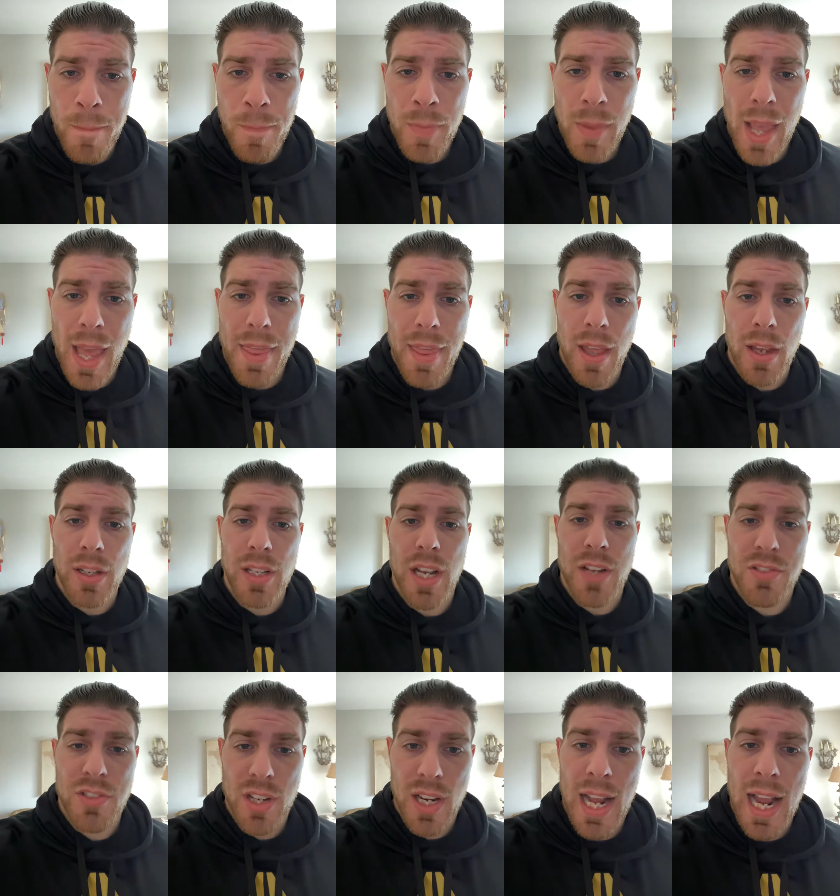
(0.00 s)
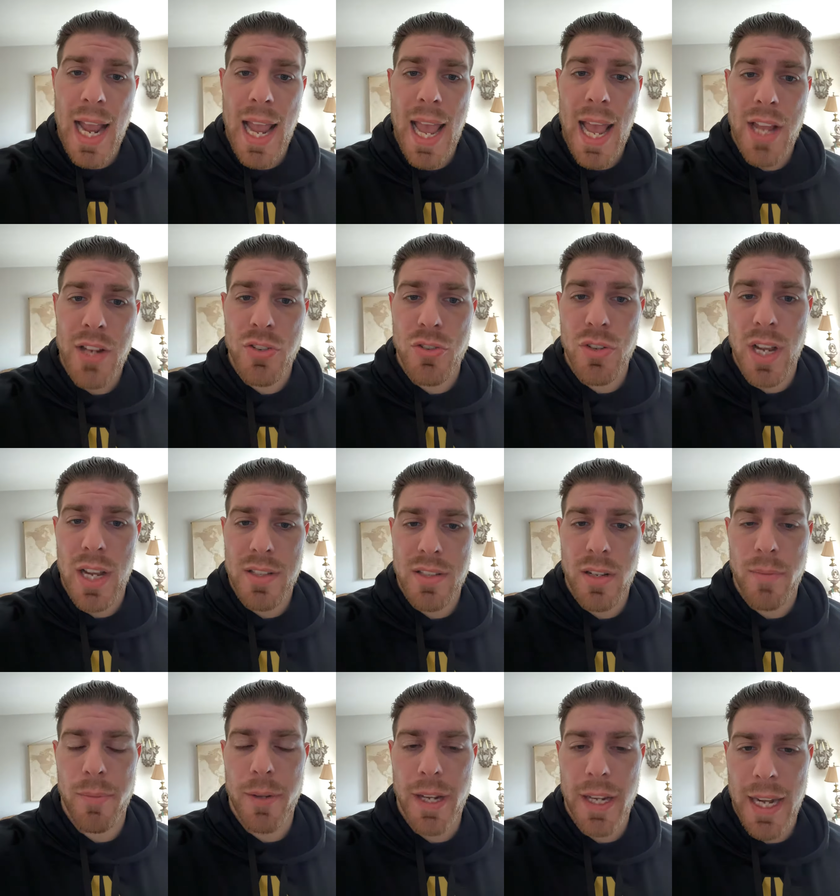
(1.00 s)
And then yesterday, I had you guys
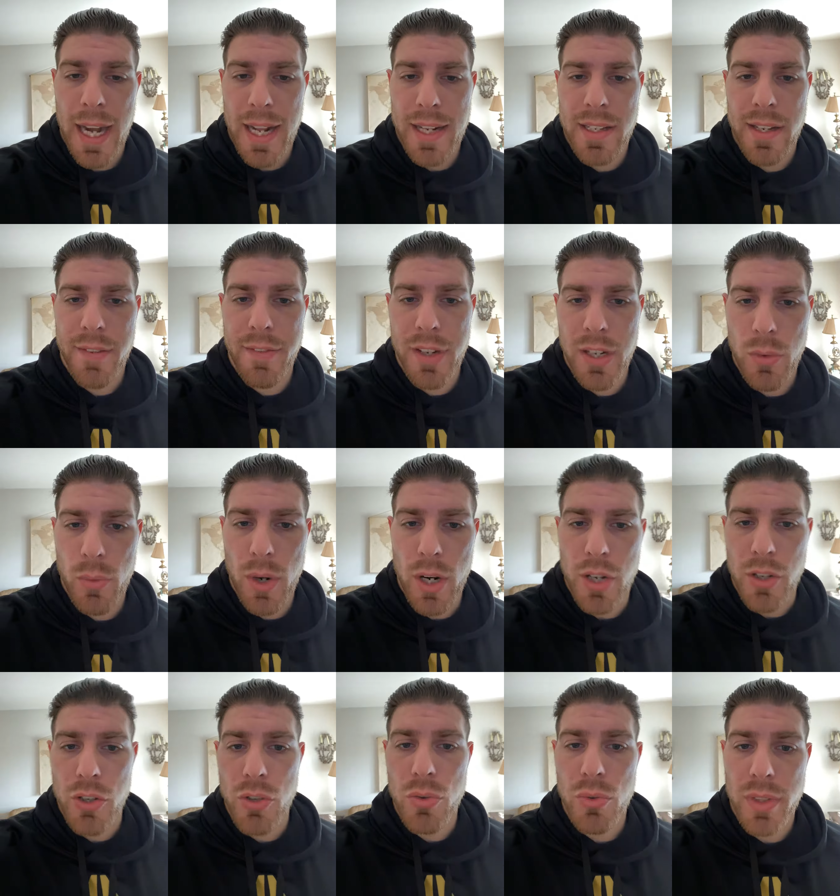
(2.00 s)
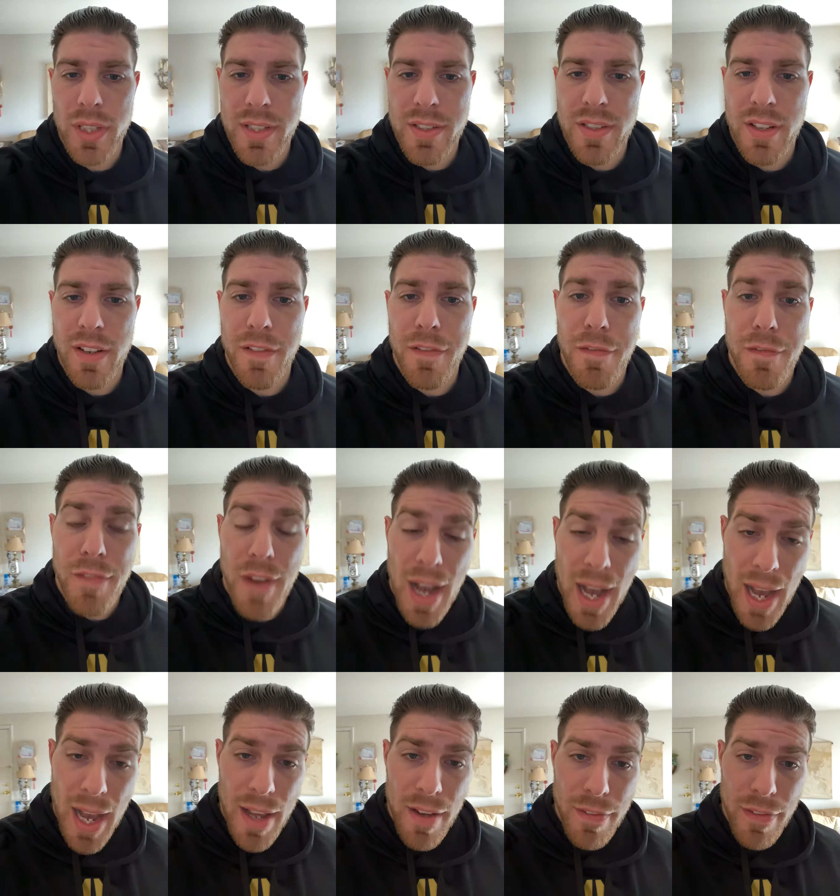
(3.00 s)
complete an activity where you listed
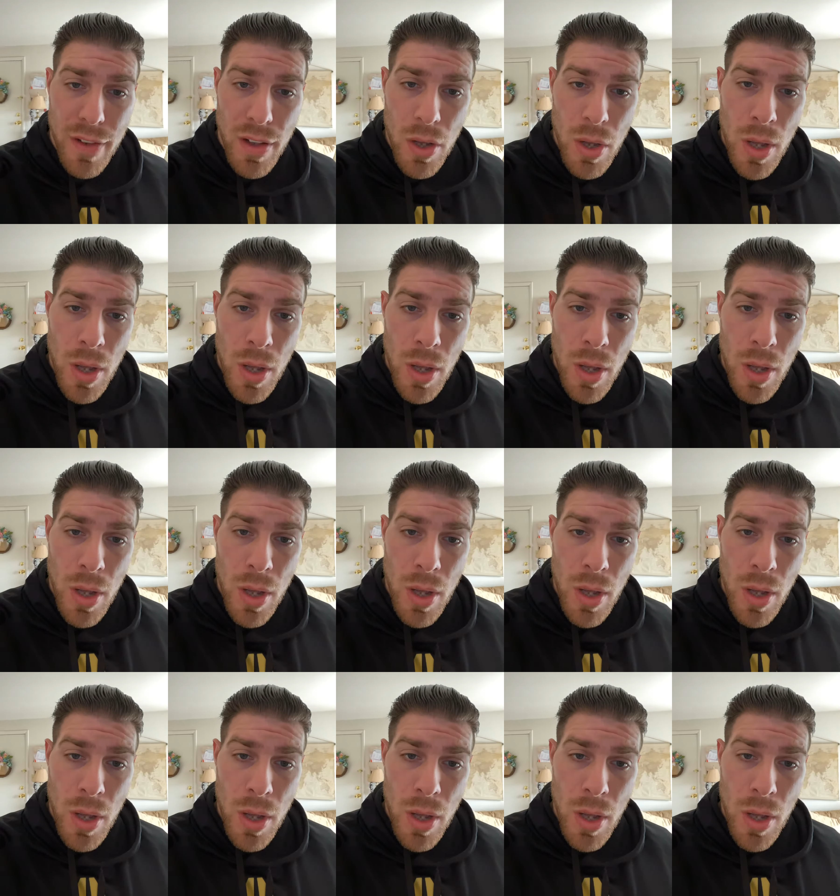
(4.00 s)
five